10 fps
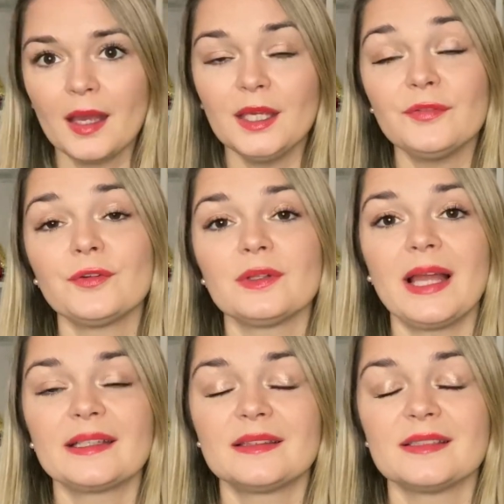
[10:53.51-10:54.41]
If you
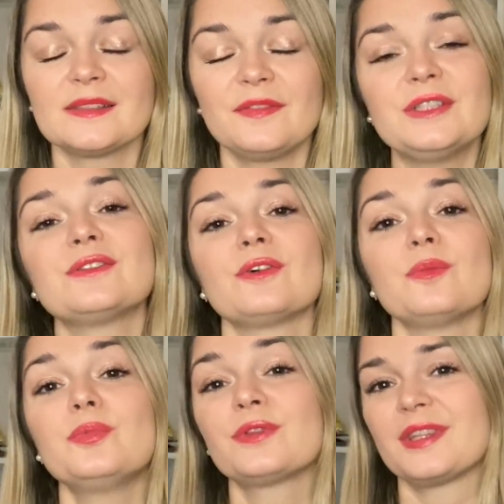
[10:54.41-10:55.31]
liked this video,
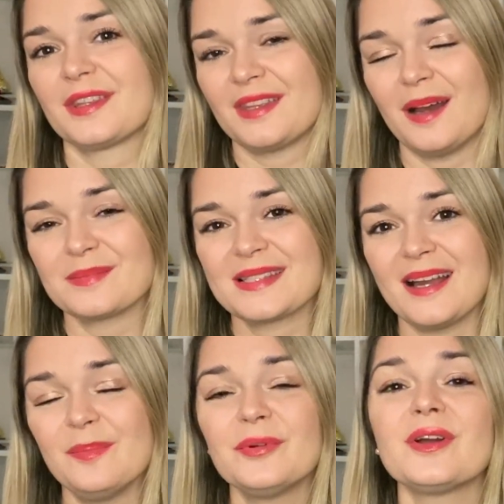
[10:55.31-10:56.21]
put the thumbs
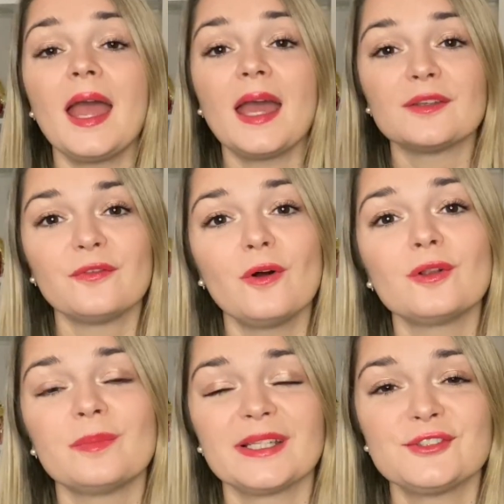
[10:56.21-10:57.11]
up and
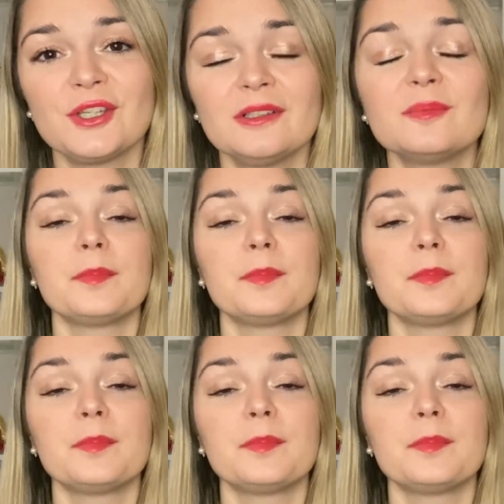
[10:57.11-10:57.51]
follow my channel,